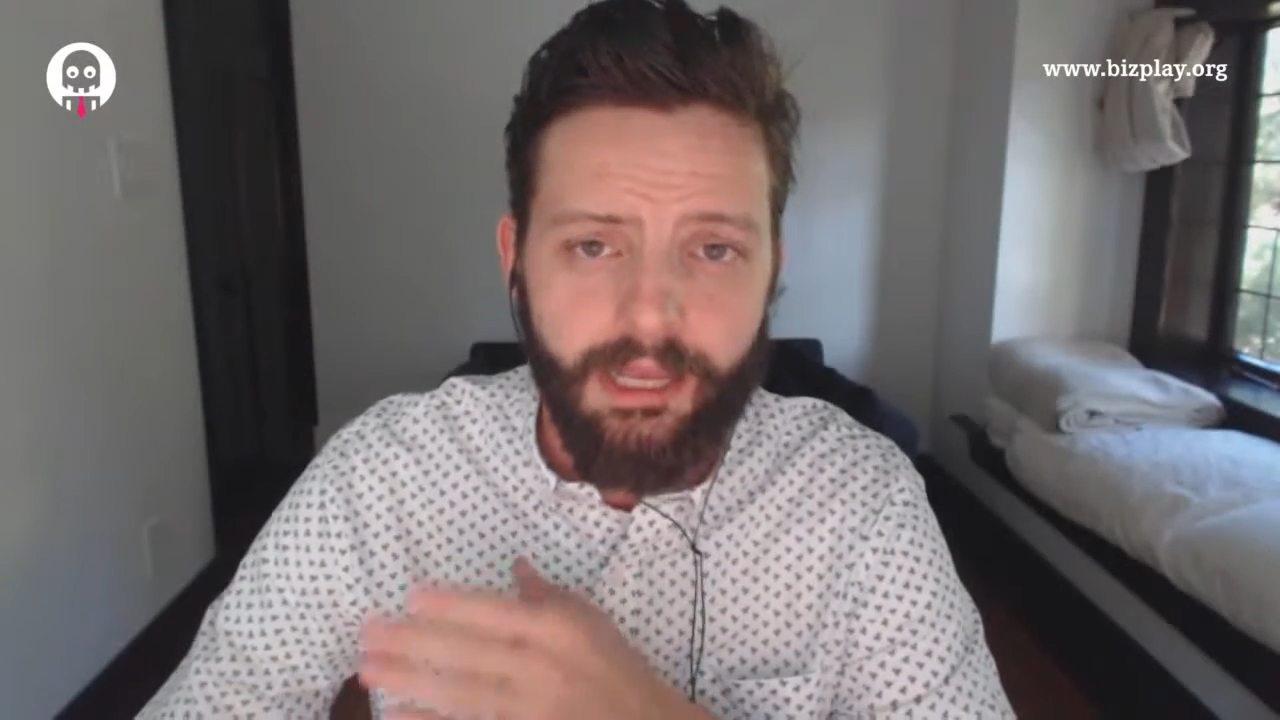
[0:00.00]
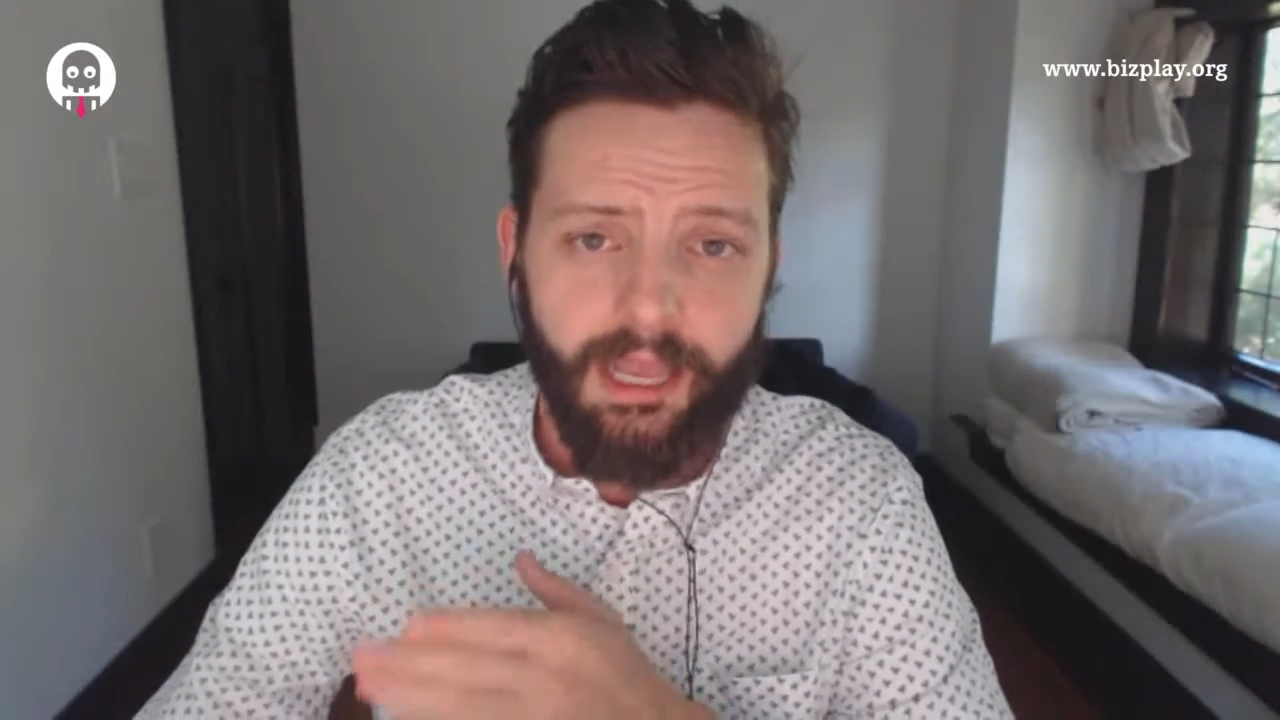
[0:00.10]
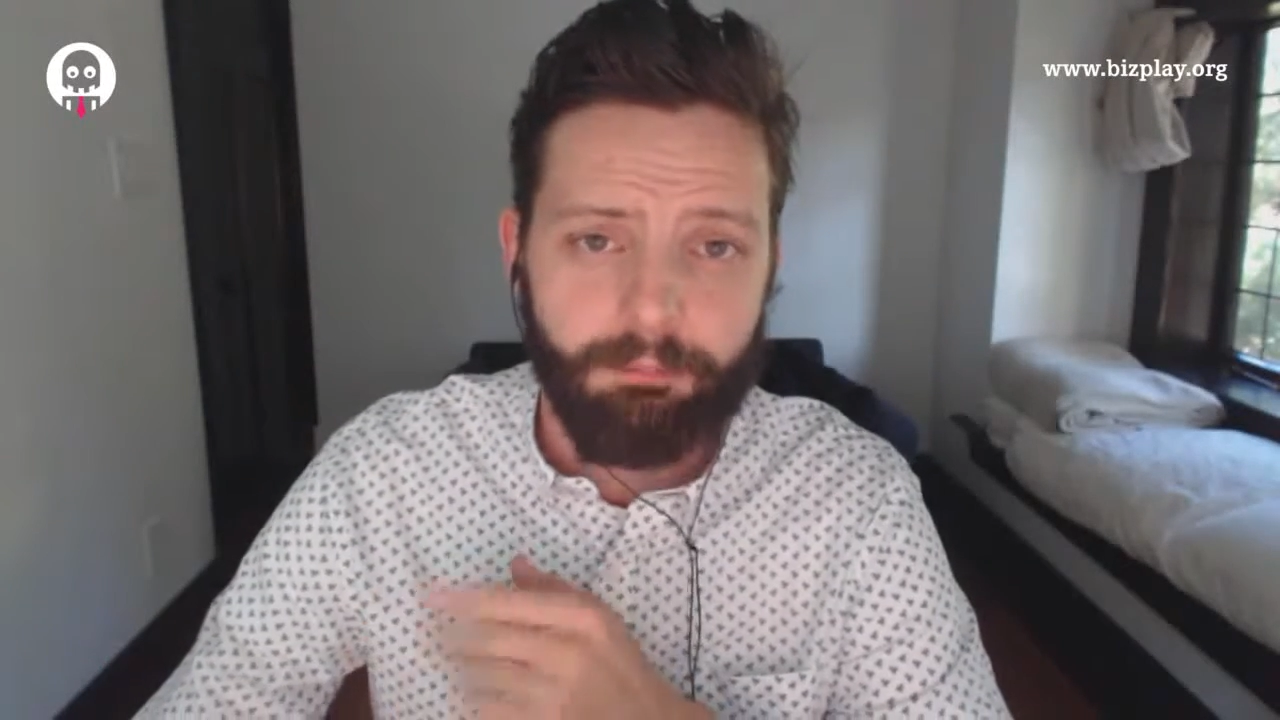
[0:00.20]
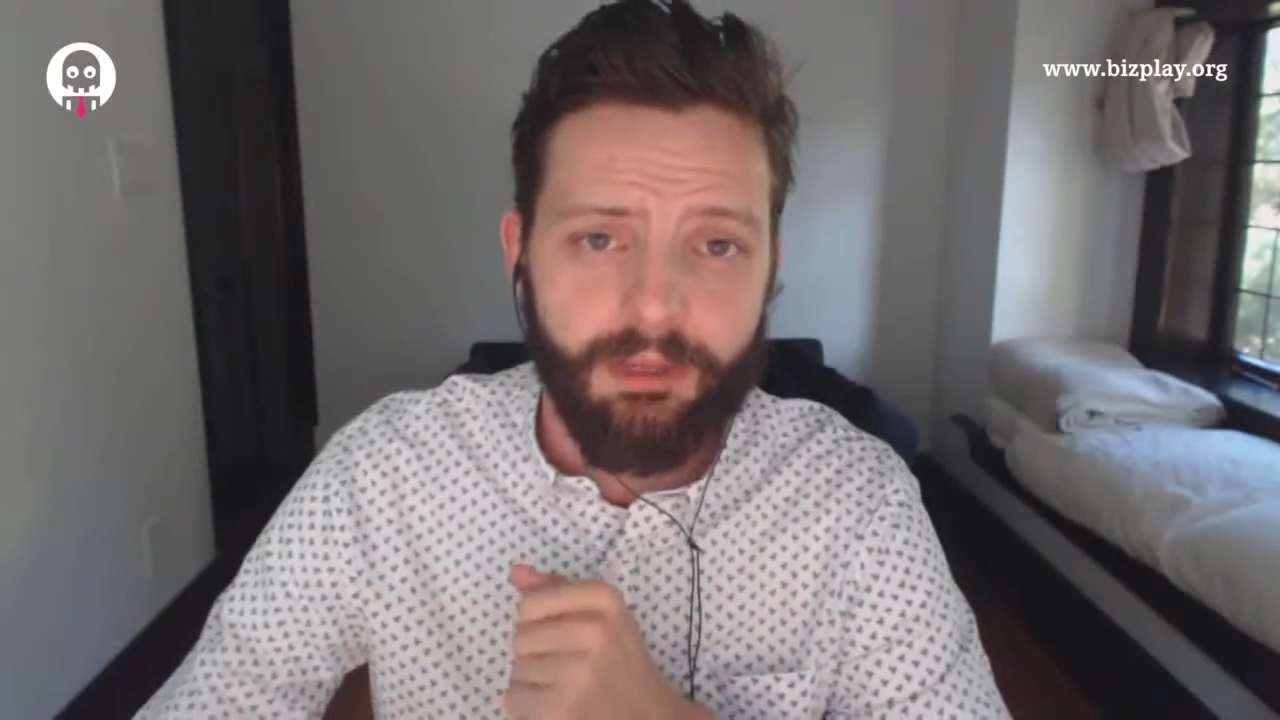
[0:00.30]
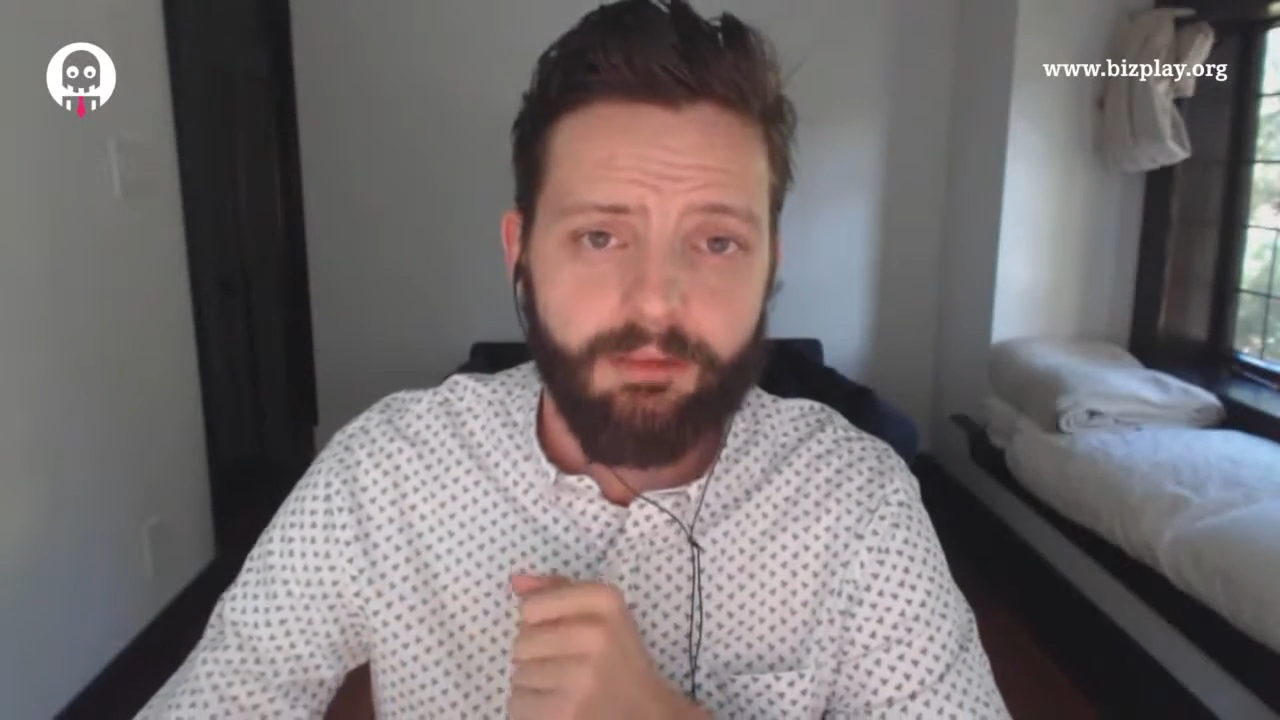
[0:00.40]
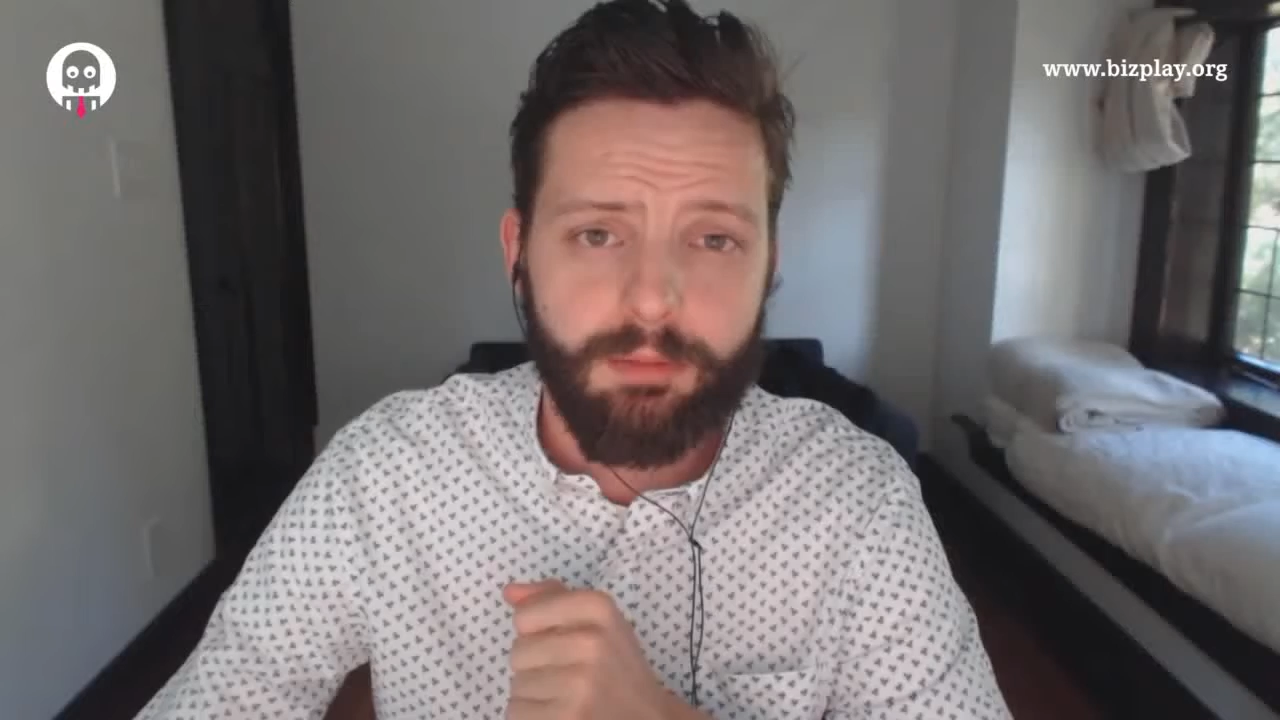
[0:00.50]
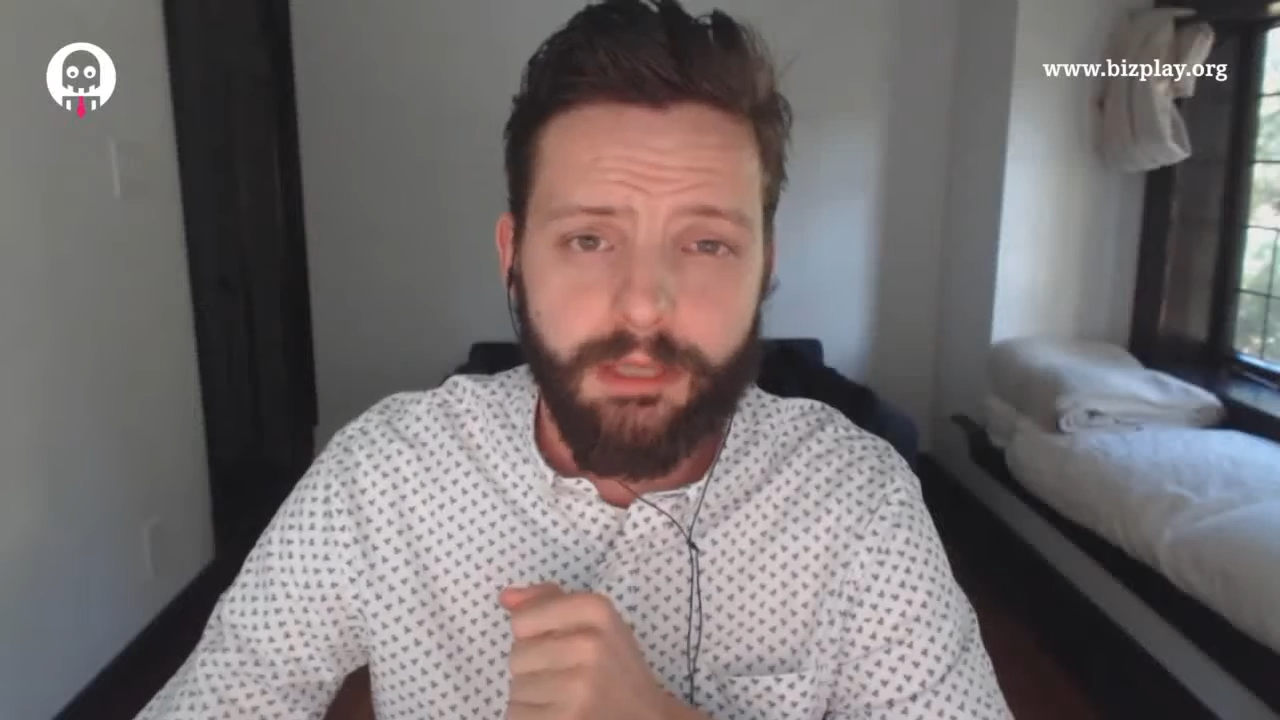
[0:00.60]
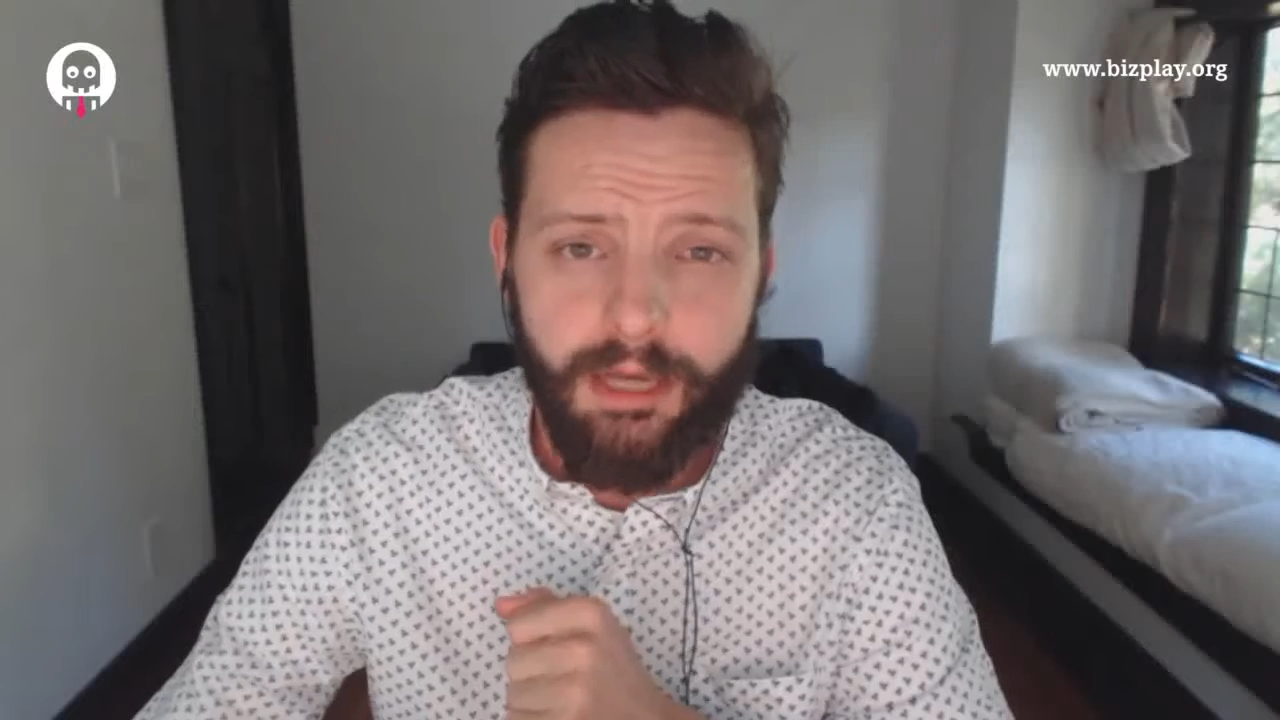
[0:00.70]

At BizPlay,